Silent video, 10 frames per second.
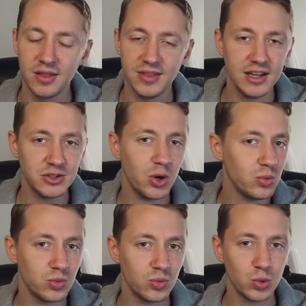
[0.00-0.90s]
they
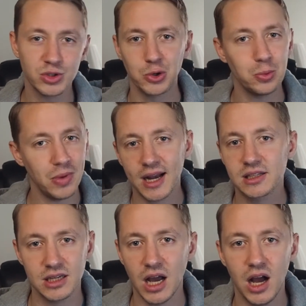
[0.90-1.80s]
don't return back
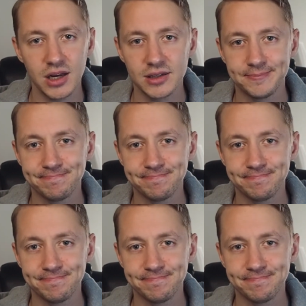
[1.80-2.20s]
to God.